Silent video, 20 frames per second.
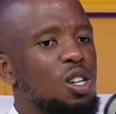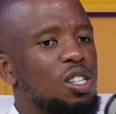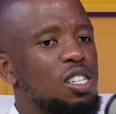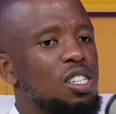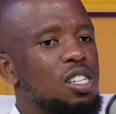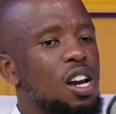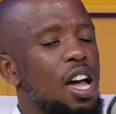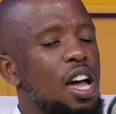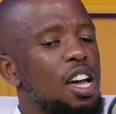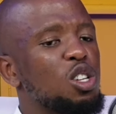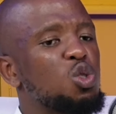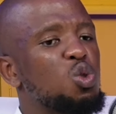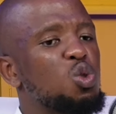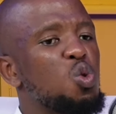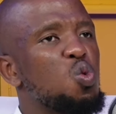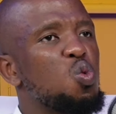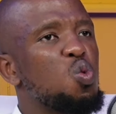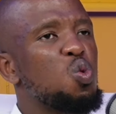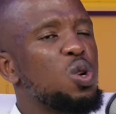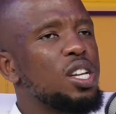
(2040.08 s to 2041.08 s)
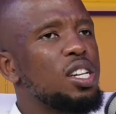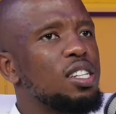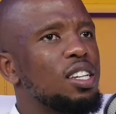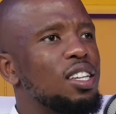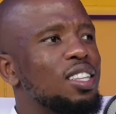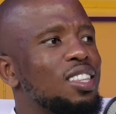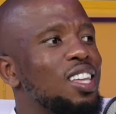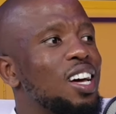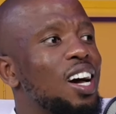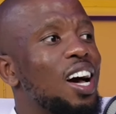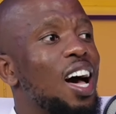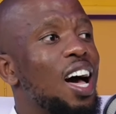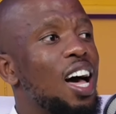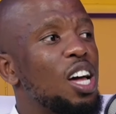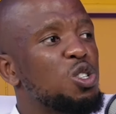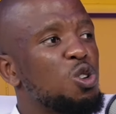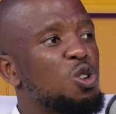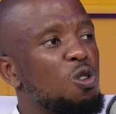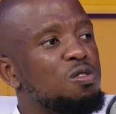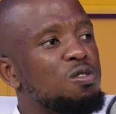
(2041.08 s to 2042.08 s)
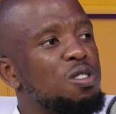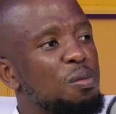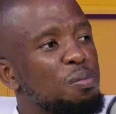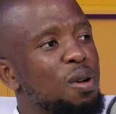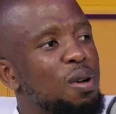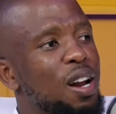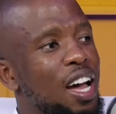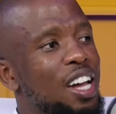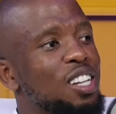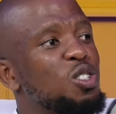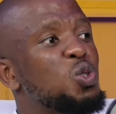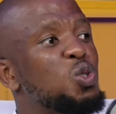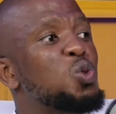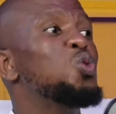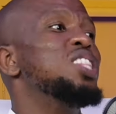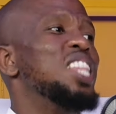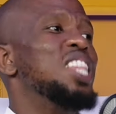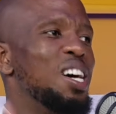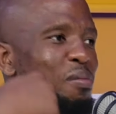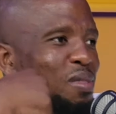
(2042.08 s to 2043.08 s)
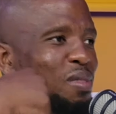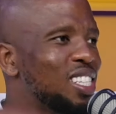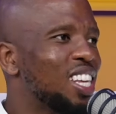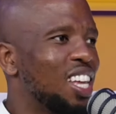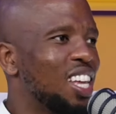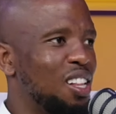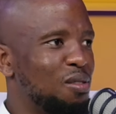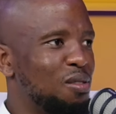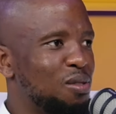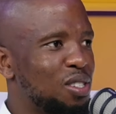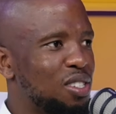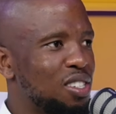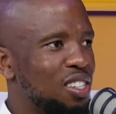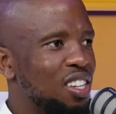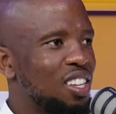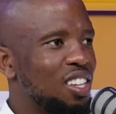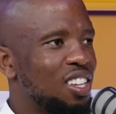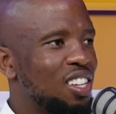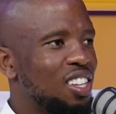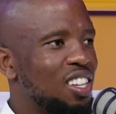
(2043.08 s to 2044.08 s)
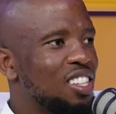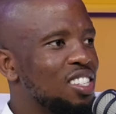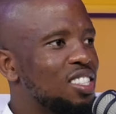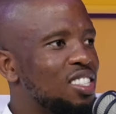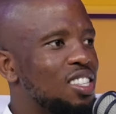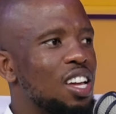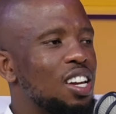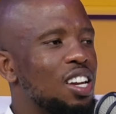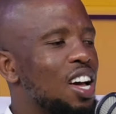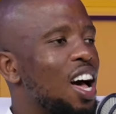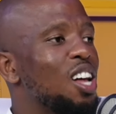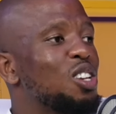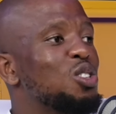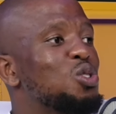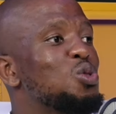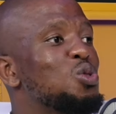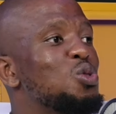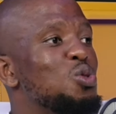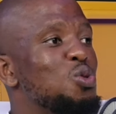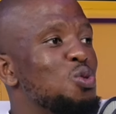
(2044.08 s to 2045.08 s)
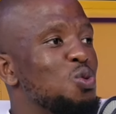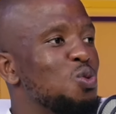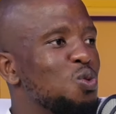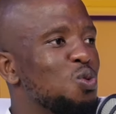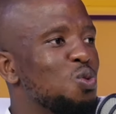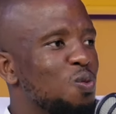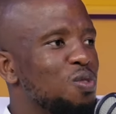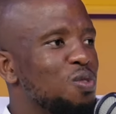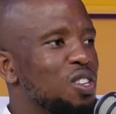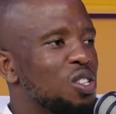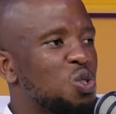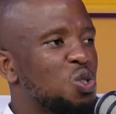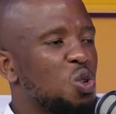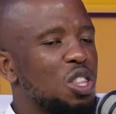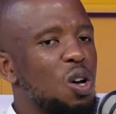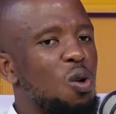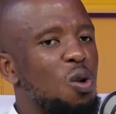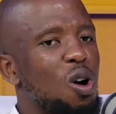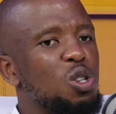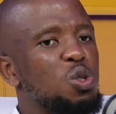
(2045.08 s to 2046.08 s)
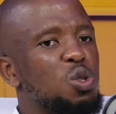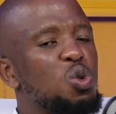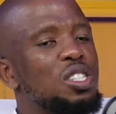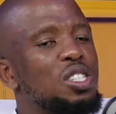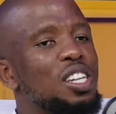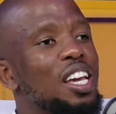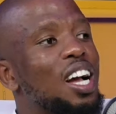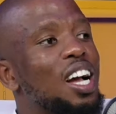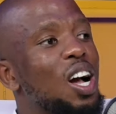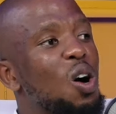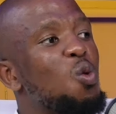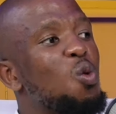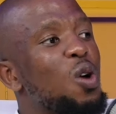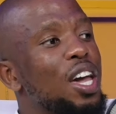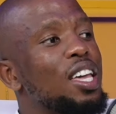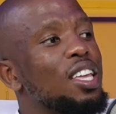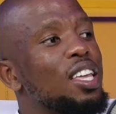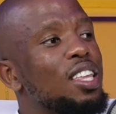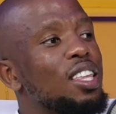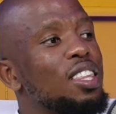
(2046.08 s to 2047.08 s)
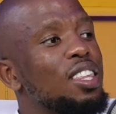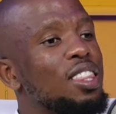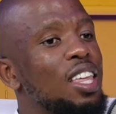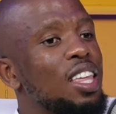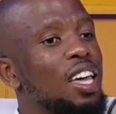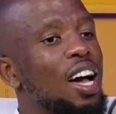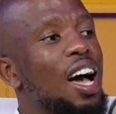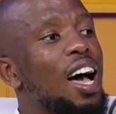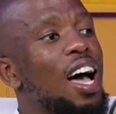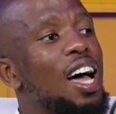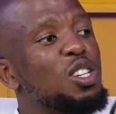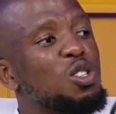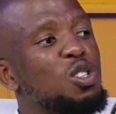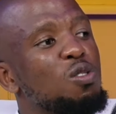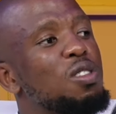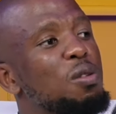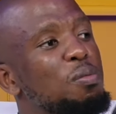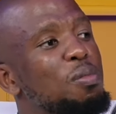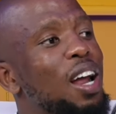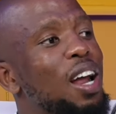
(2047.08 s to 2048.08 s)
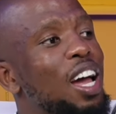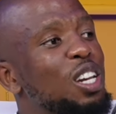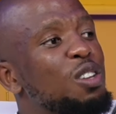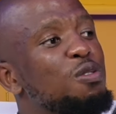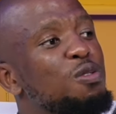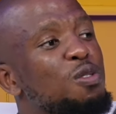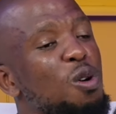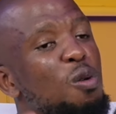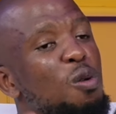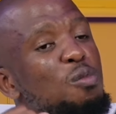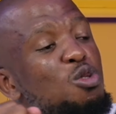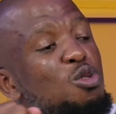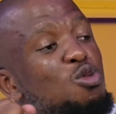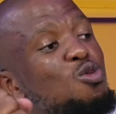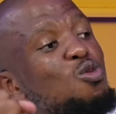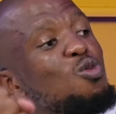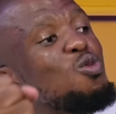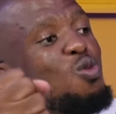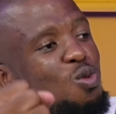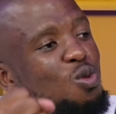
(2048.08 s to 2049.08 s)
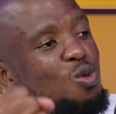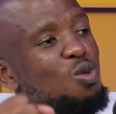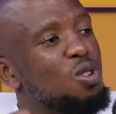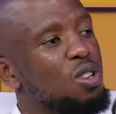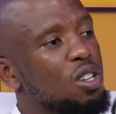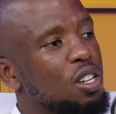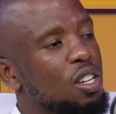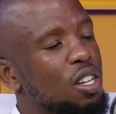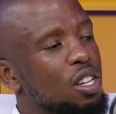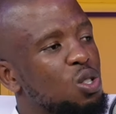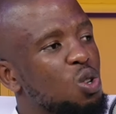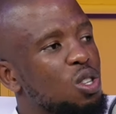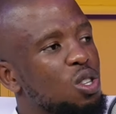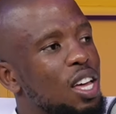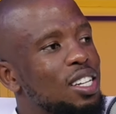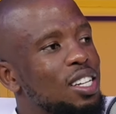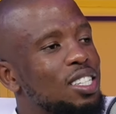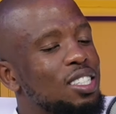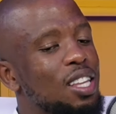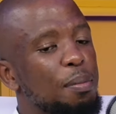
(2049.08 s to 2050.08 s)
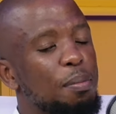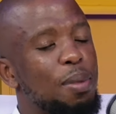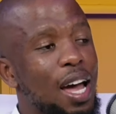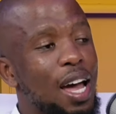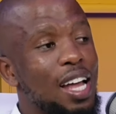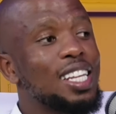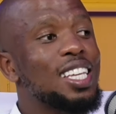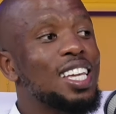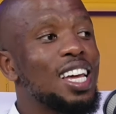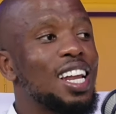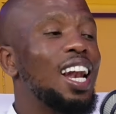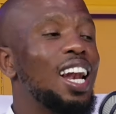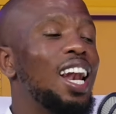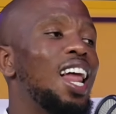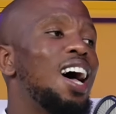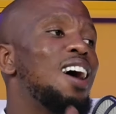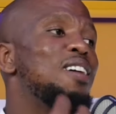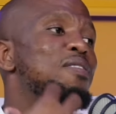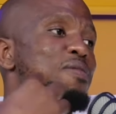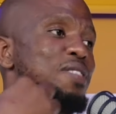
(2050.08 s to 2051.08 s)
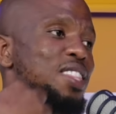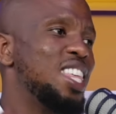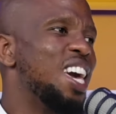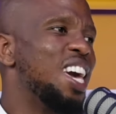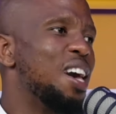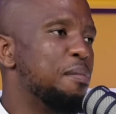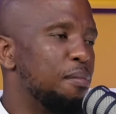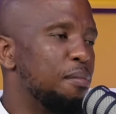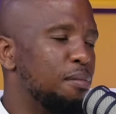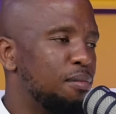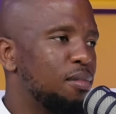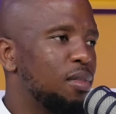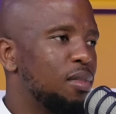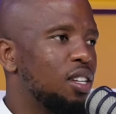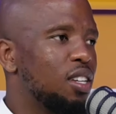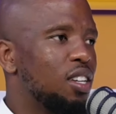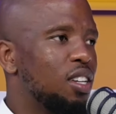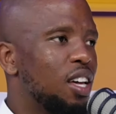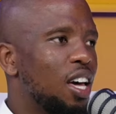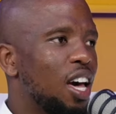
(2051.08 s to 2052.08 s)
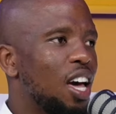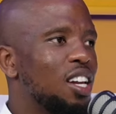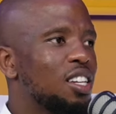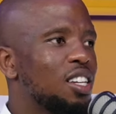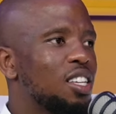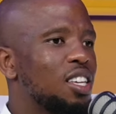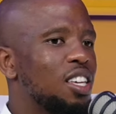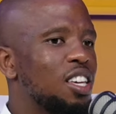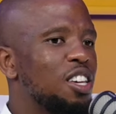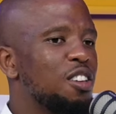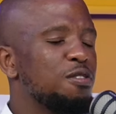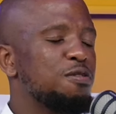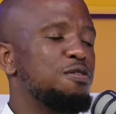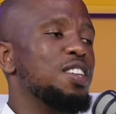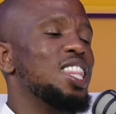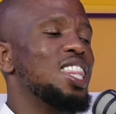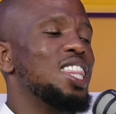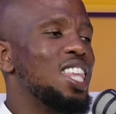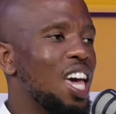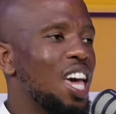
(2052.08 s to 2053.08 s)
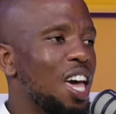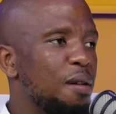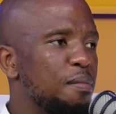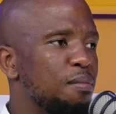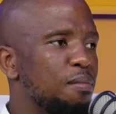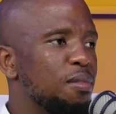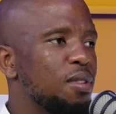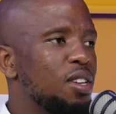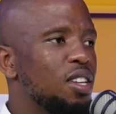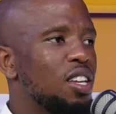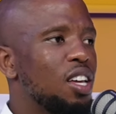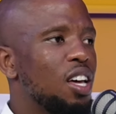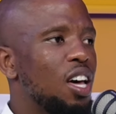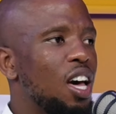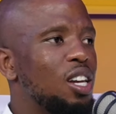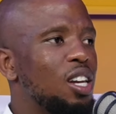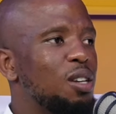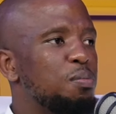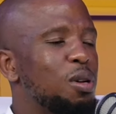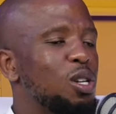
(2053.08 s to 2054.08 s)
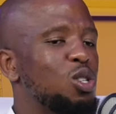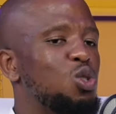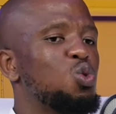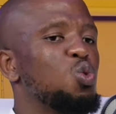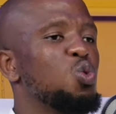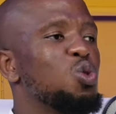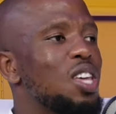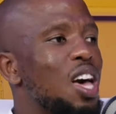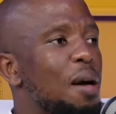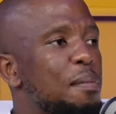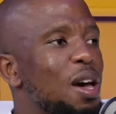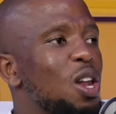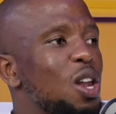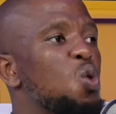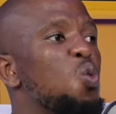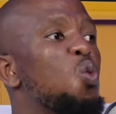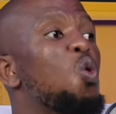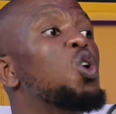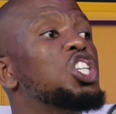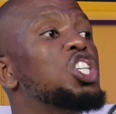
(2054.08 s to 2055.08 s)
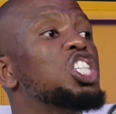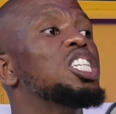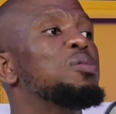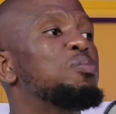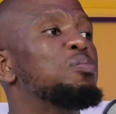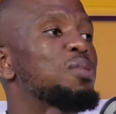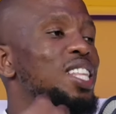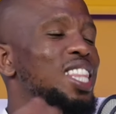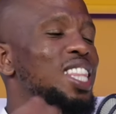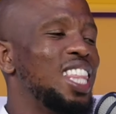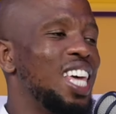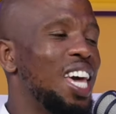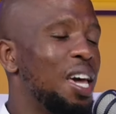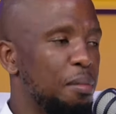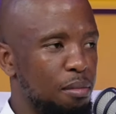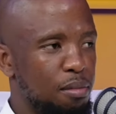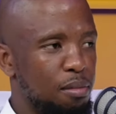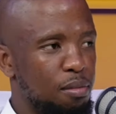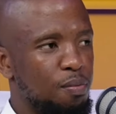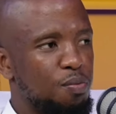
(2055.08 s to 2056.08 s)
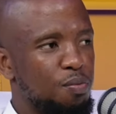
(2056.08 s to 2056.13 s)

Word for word: trying to win the heart of the bride to themselves Eish. instead unto you. Mm. So they want to take away the heart of the bride from you. Yeah. So that the bride can love them mm. and give them and pursue them and worship them.